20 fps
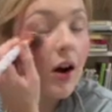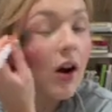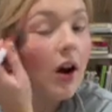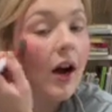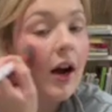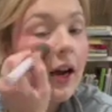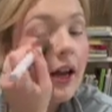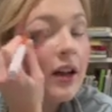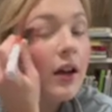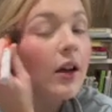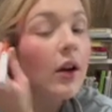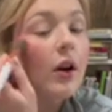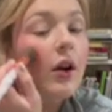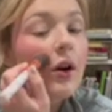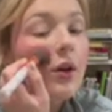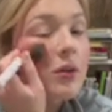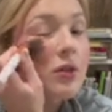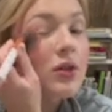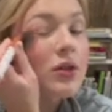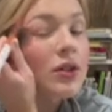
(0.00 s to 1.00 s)
eye.
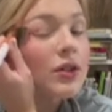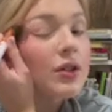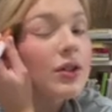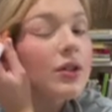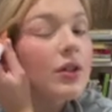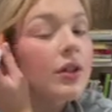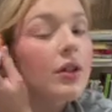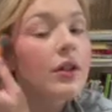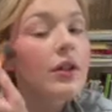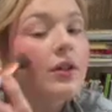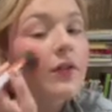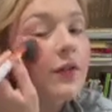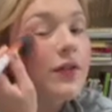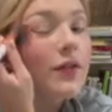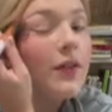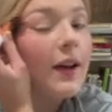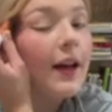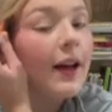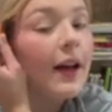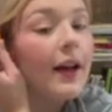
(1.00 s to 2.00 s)
We're just gonna
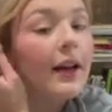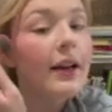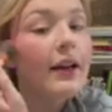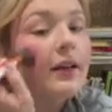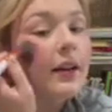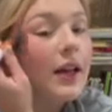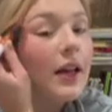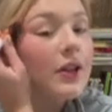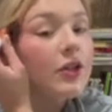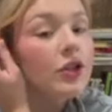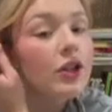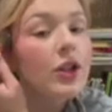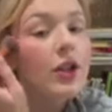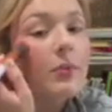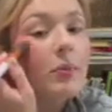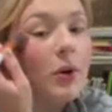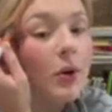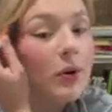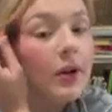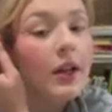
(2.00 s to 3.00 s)
define that
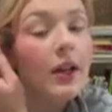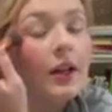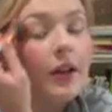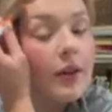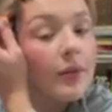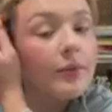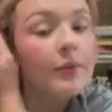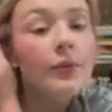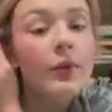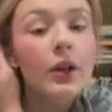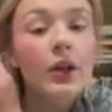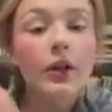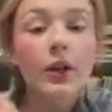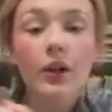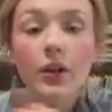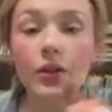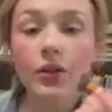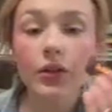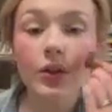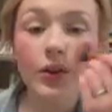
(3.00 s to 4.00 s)
cheekbone again.
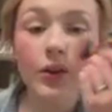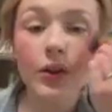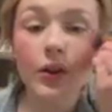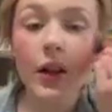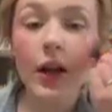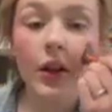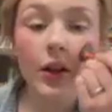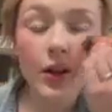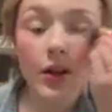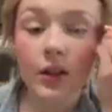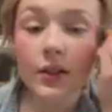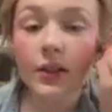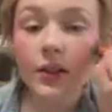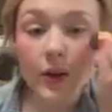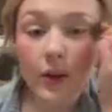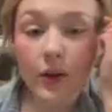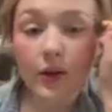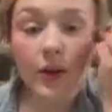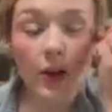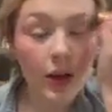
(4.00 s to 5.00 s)
So now you can see
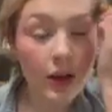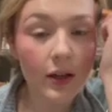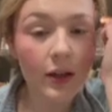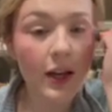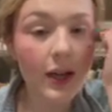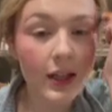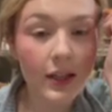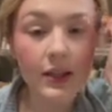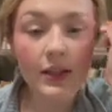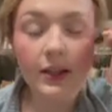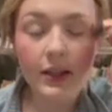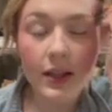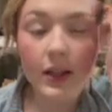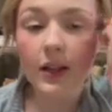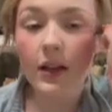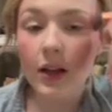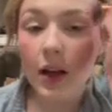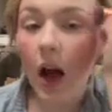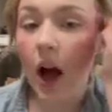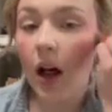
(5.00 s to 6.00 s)
we've got nice
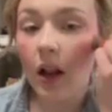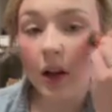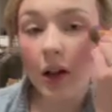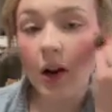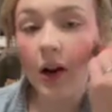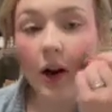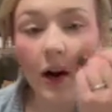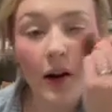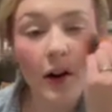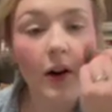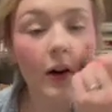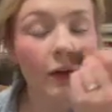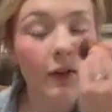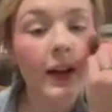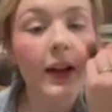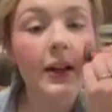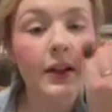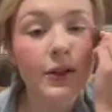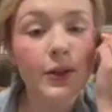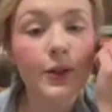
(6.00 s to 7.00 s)
color in our
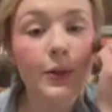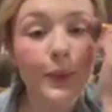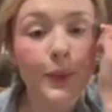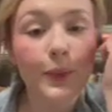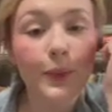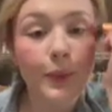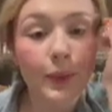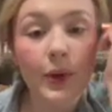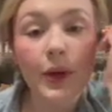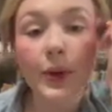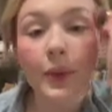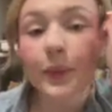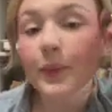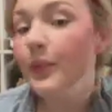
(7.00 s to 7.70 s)
face, right?